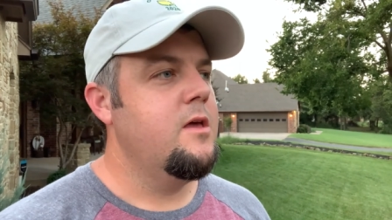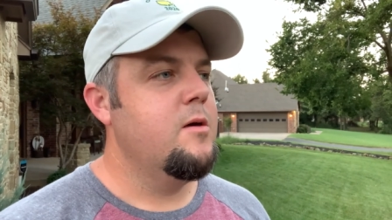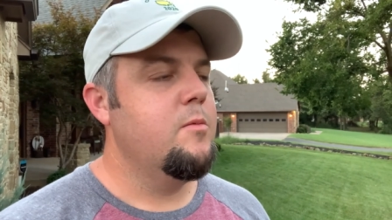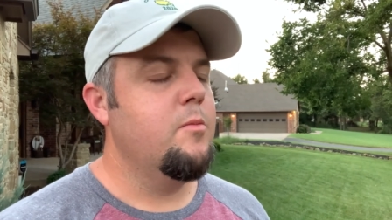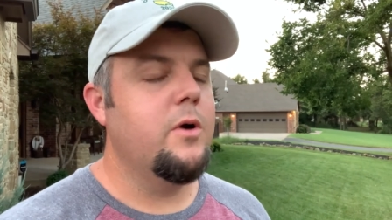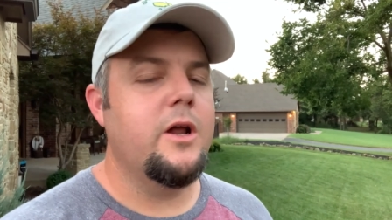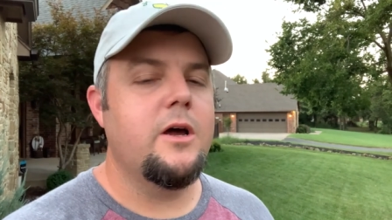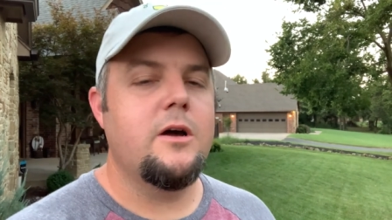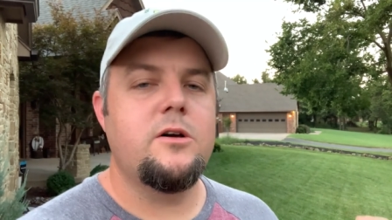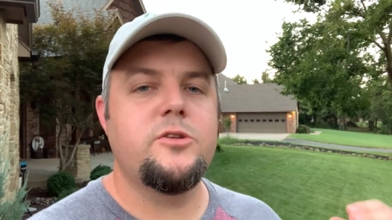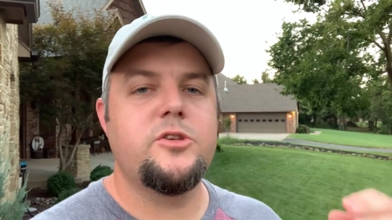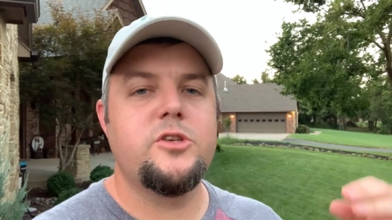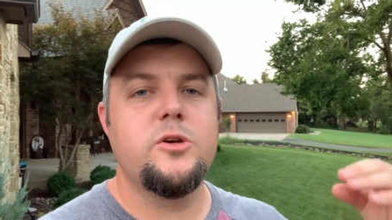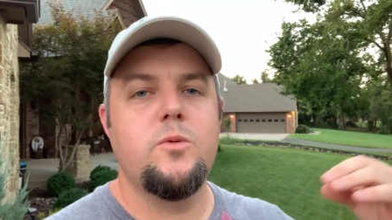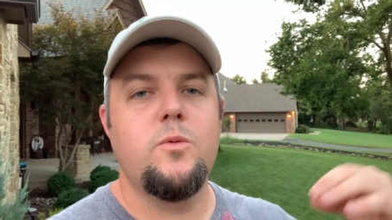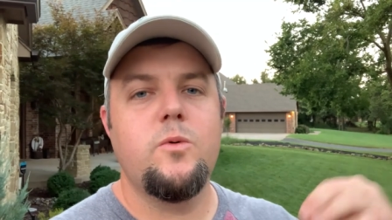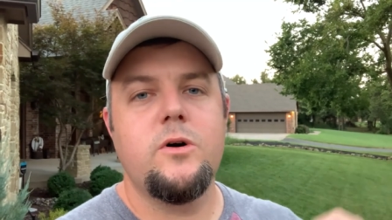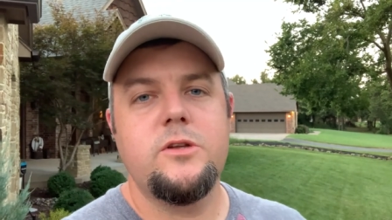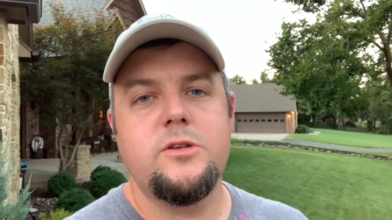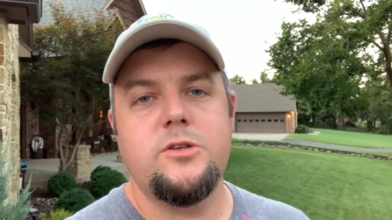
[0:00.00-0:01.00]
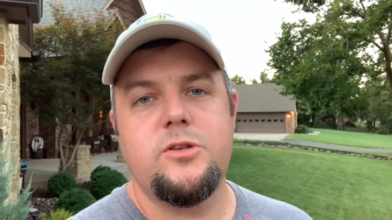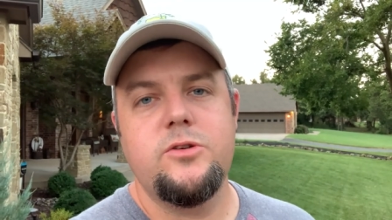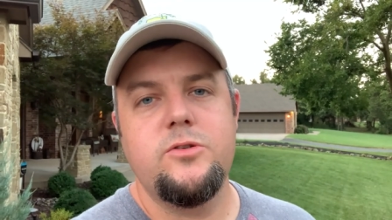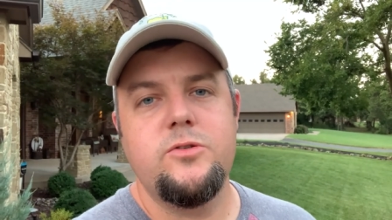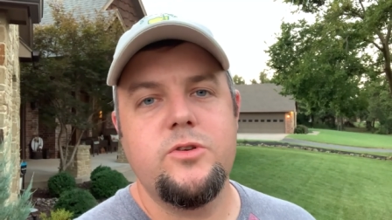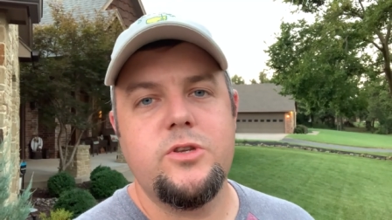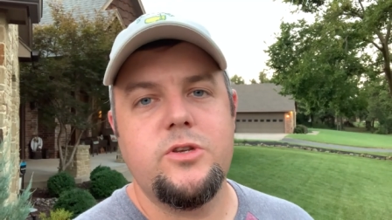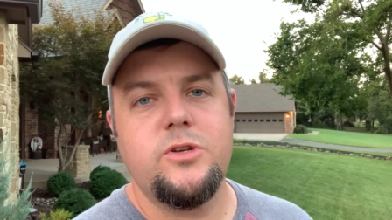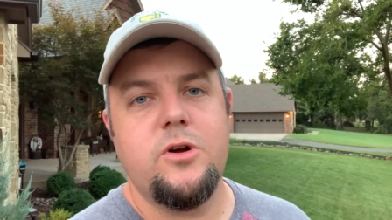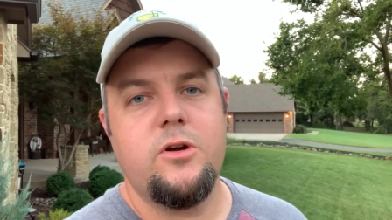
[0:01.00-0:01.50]
but I also want to
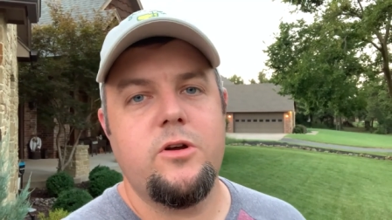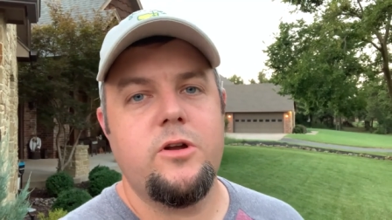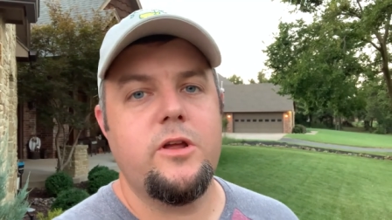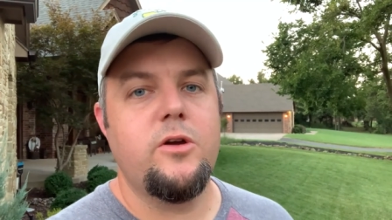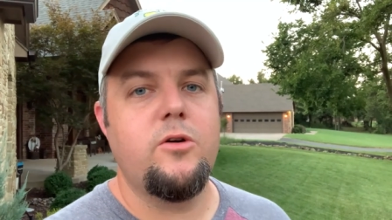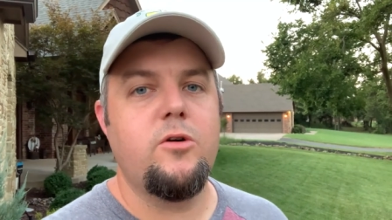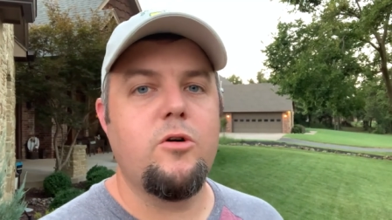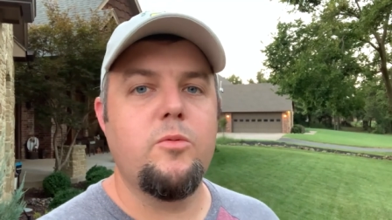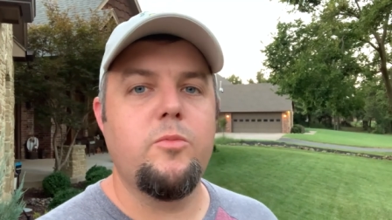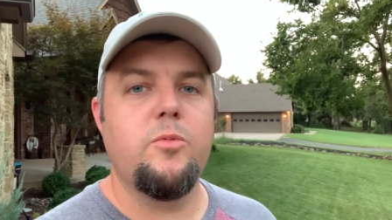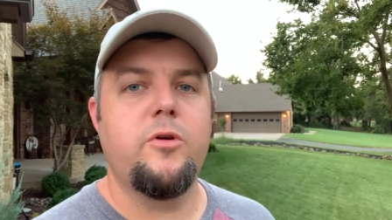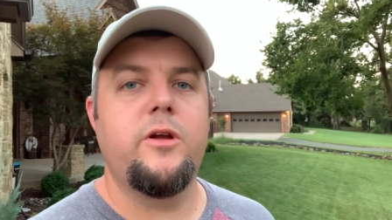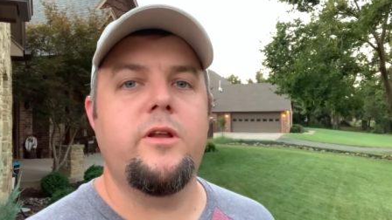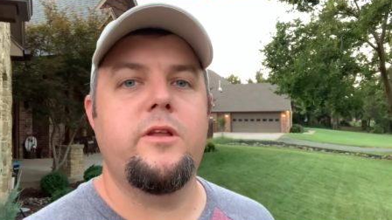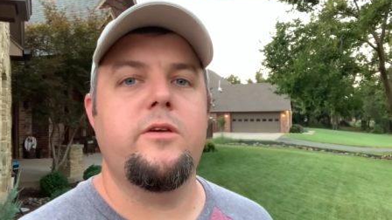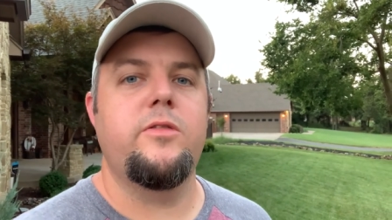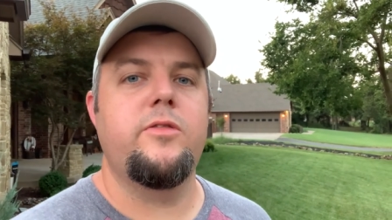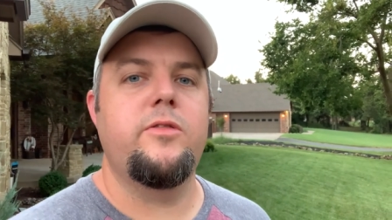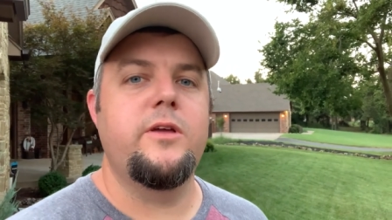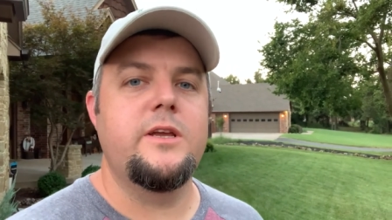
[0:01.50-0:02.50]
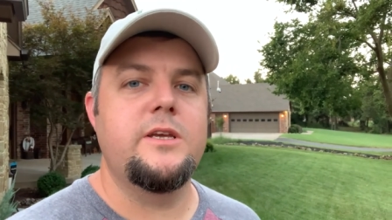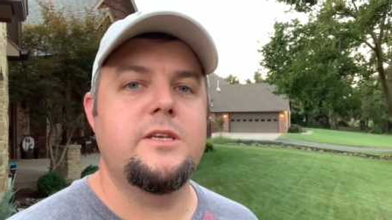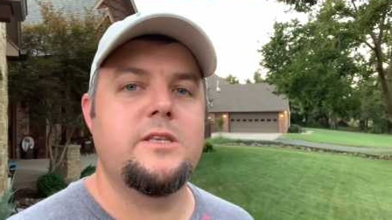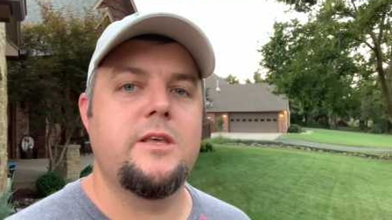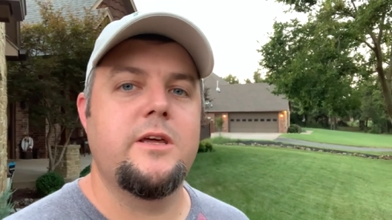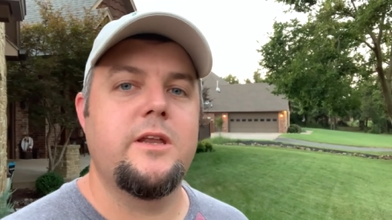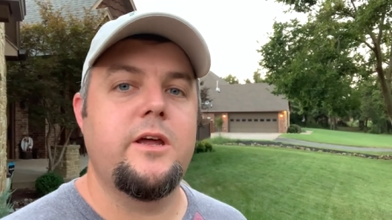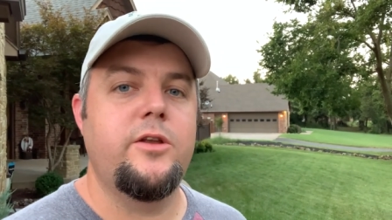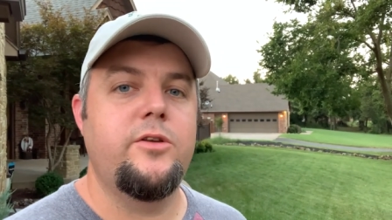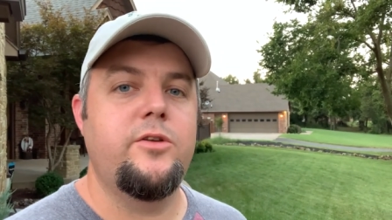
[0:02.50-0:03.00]
start incorporating things
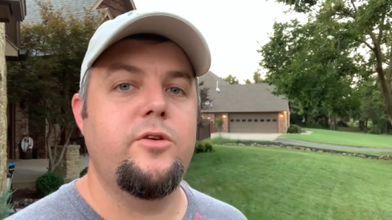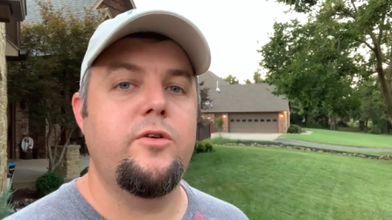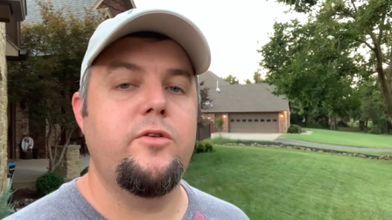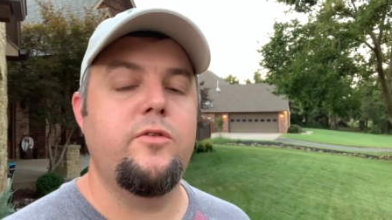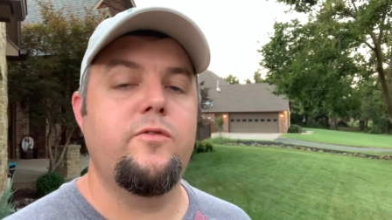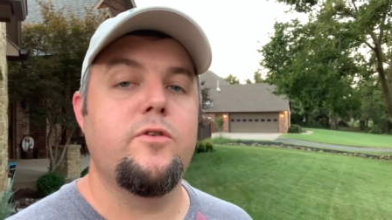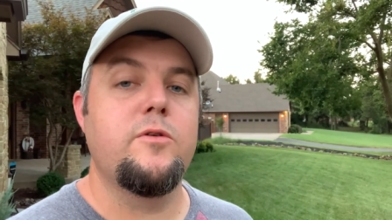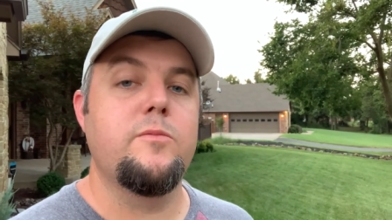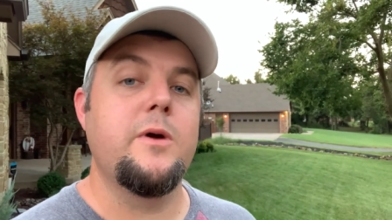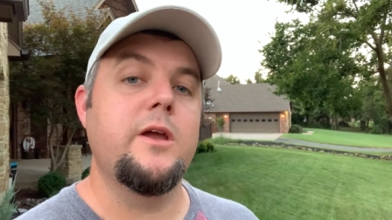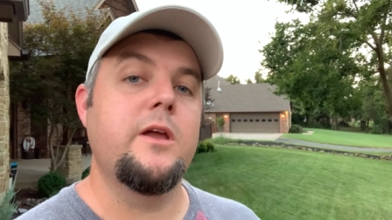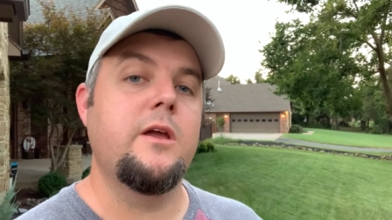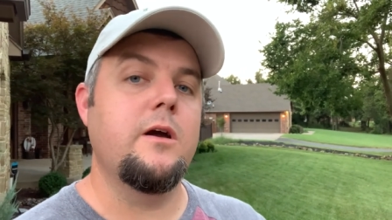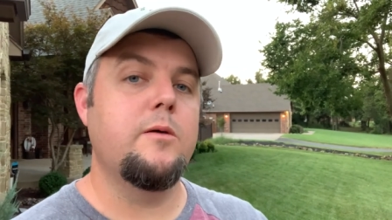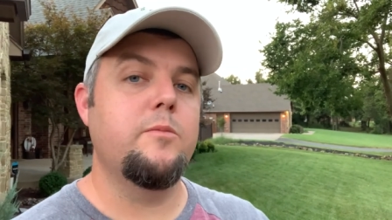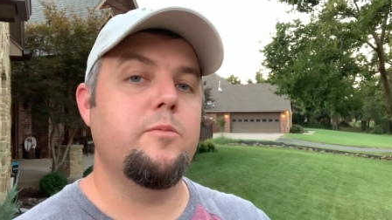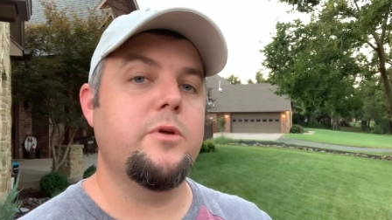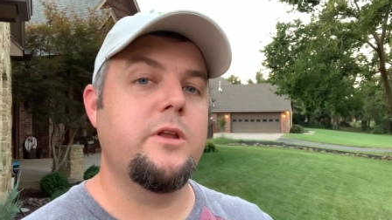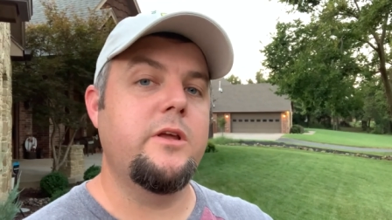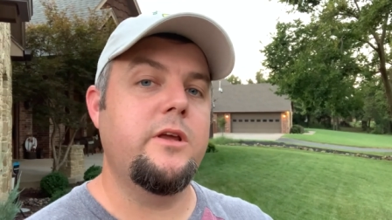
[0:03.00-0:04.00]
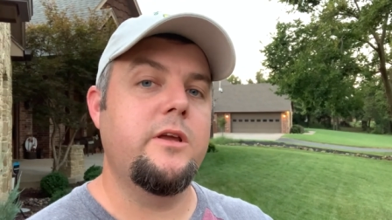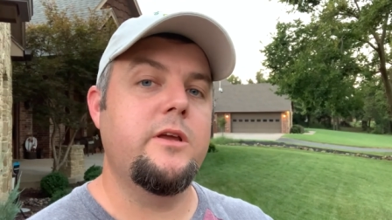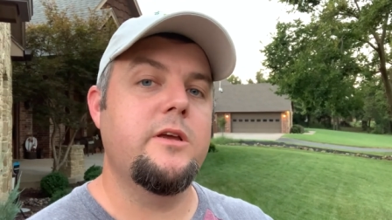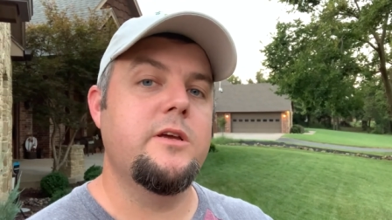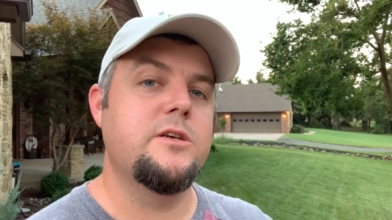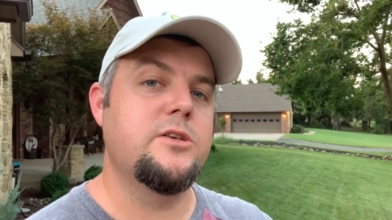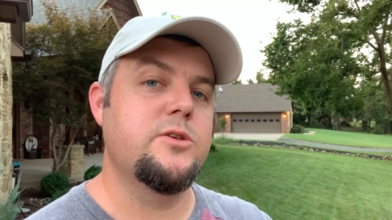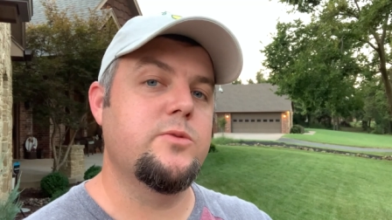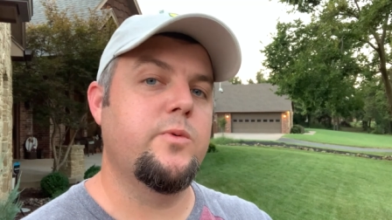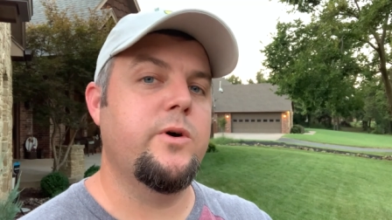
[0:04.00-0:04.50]
that I do for my company
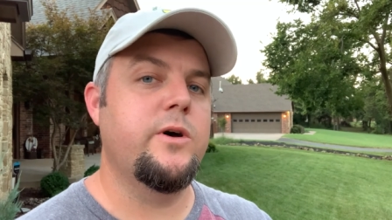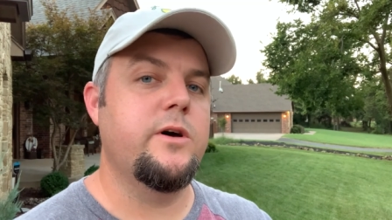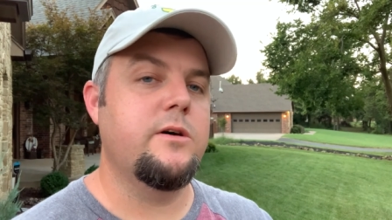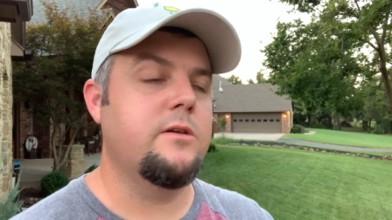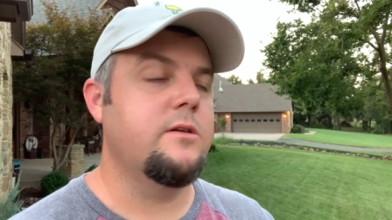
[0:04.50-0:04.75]
as well.